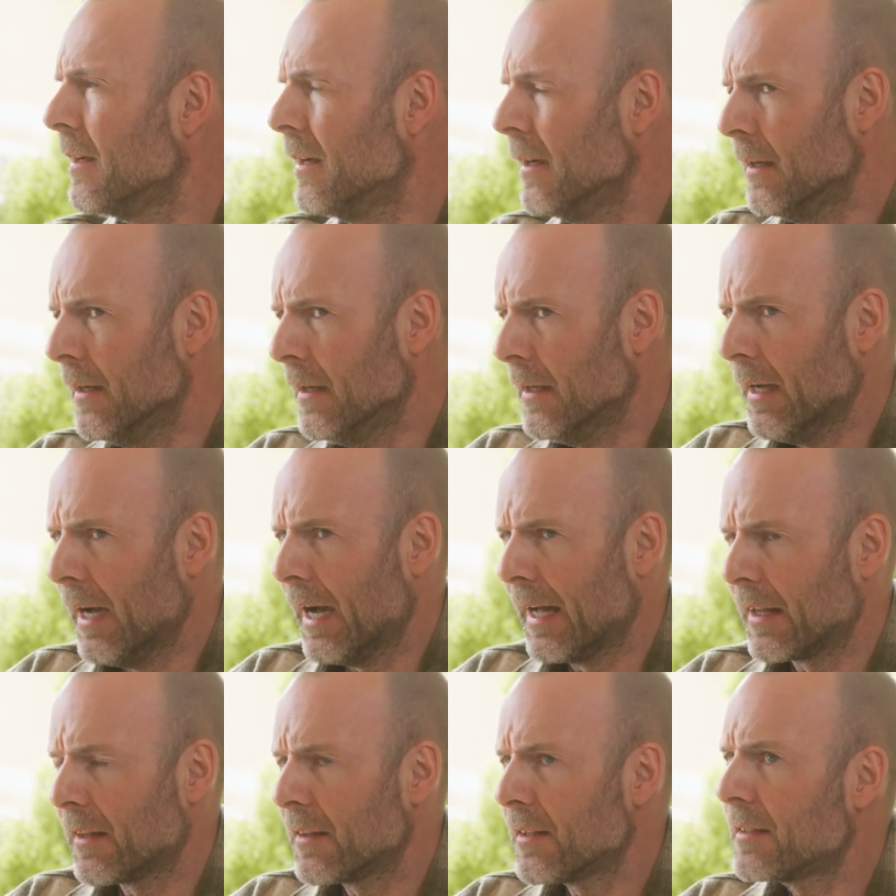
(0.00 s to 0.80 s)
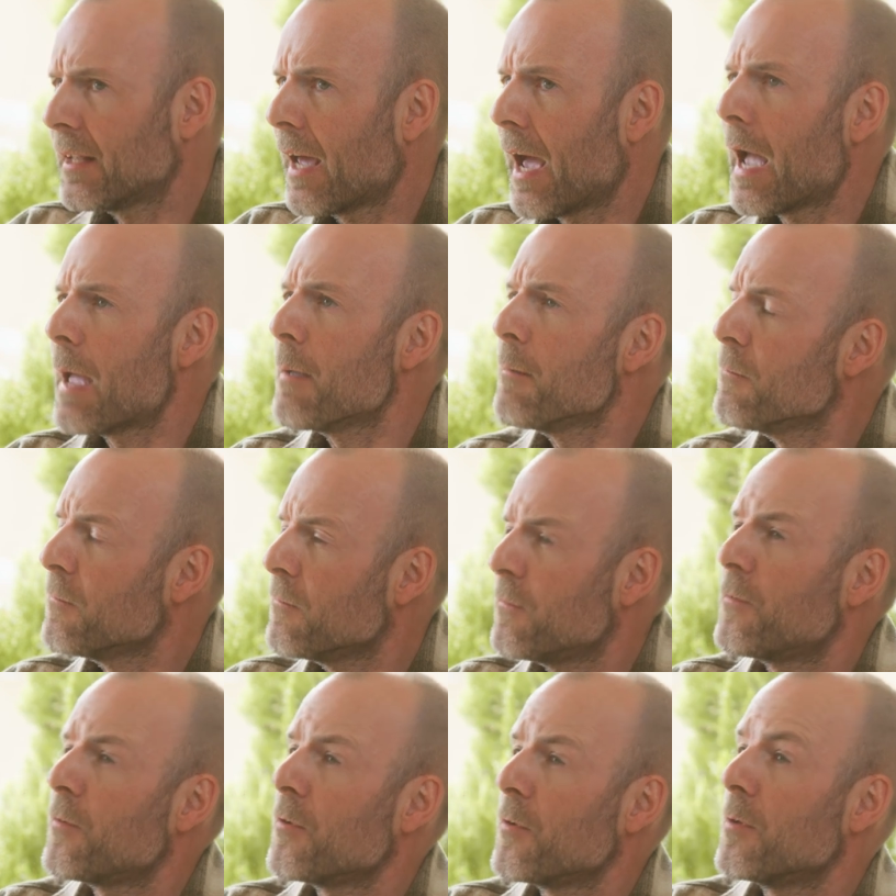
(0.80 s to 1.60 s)
Mm. And at the time
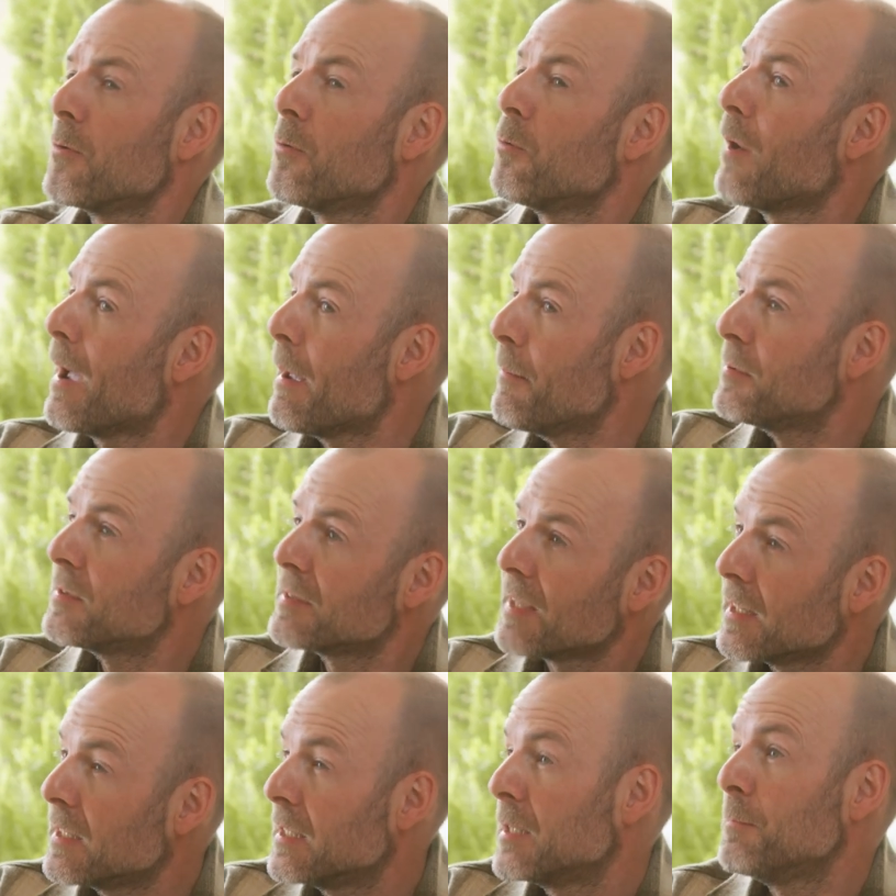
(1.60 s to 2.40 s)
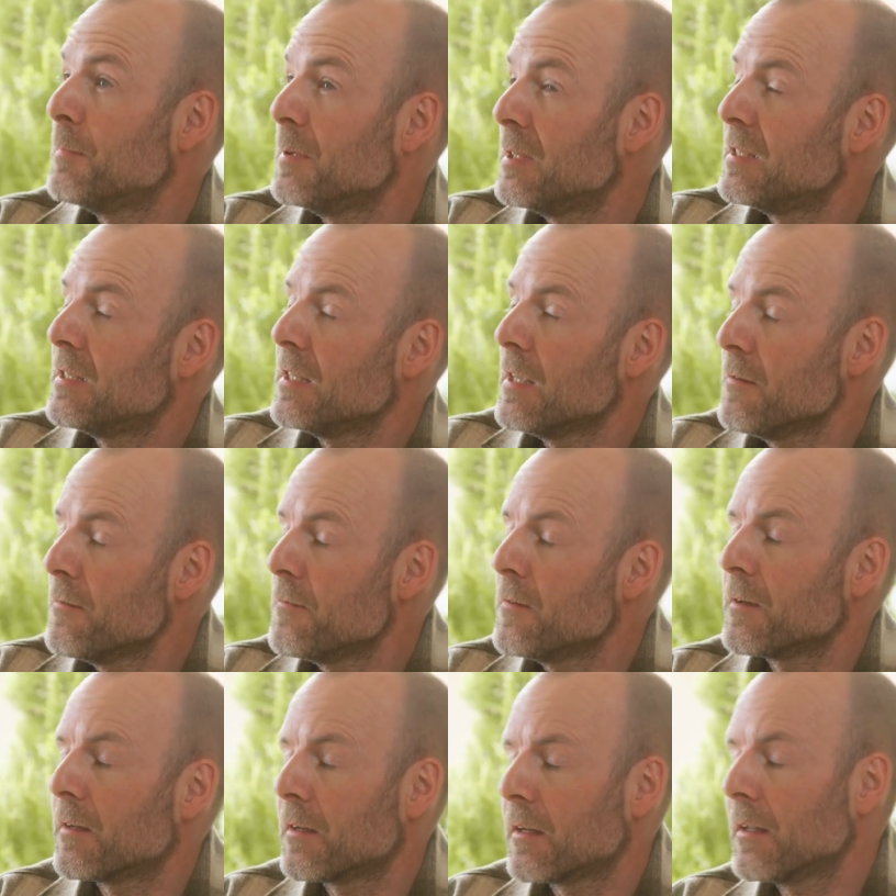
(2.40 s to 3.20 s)
for the website
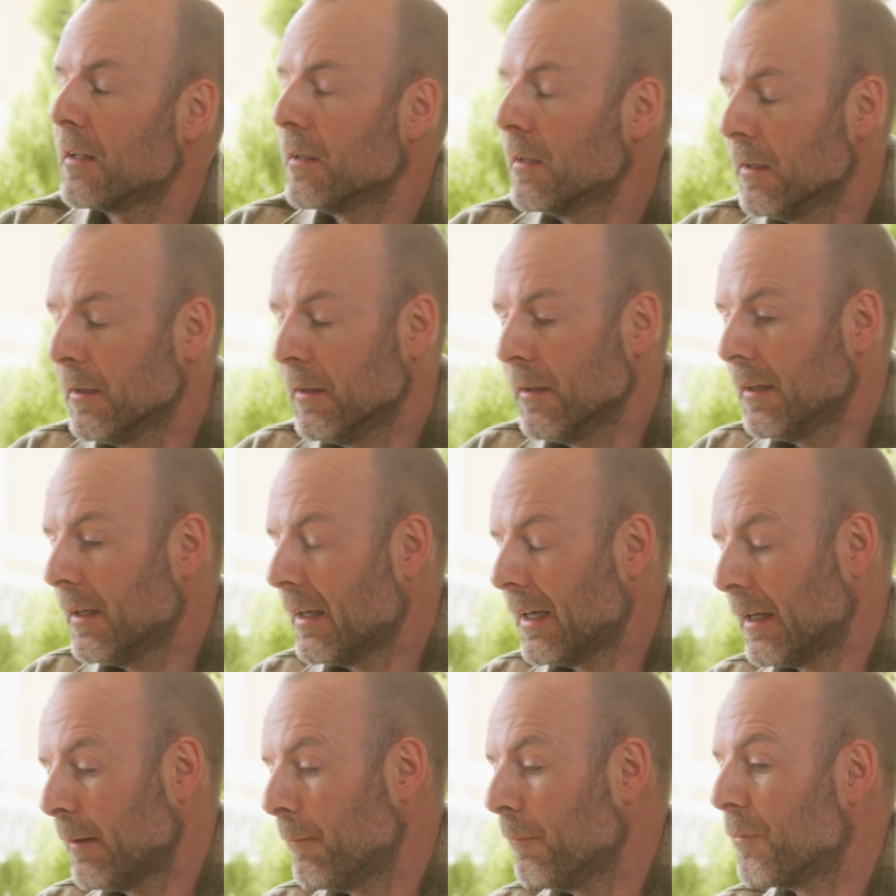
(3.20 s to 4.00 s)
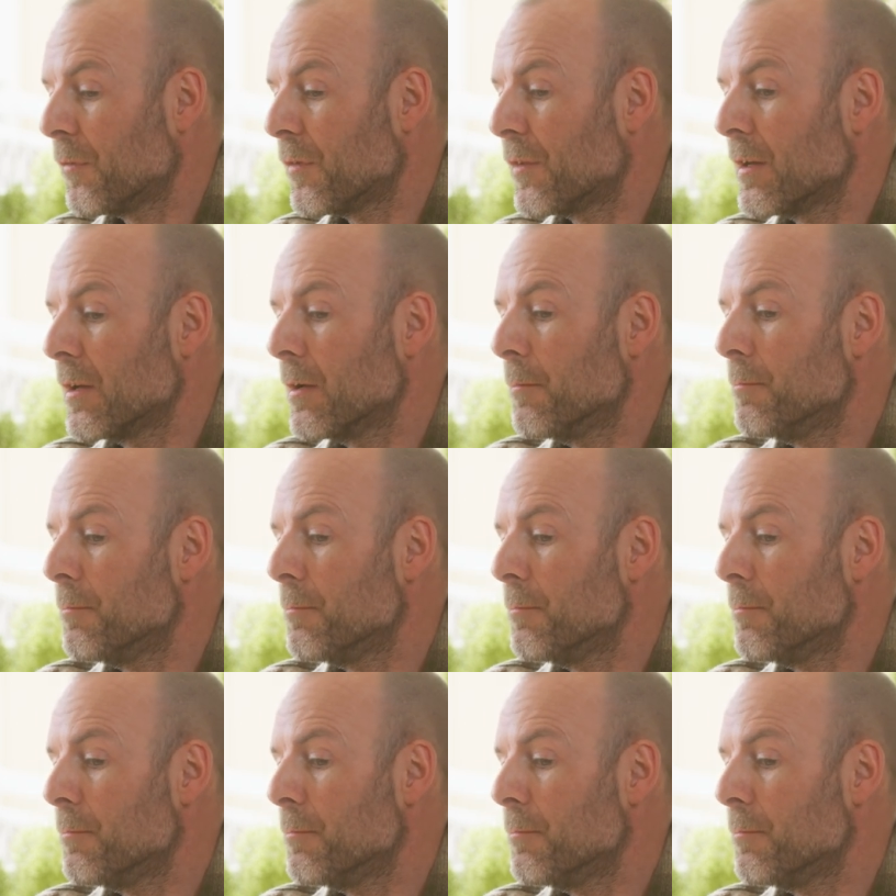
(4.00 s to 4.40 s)
specifically, um, the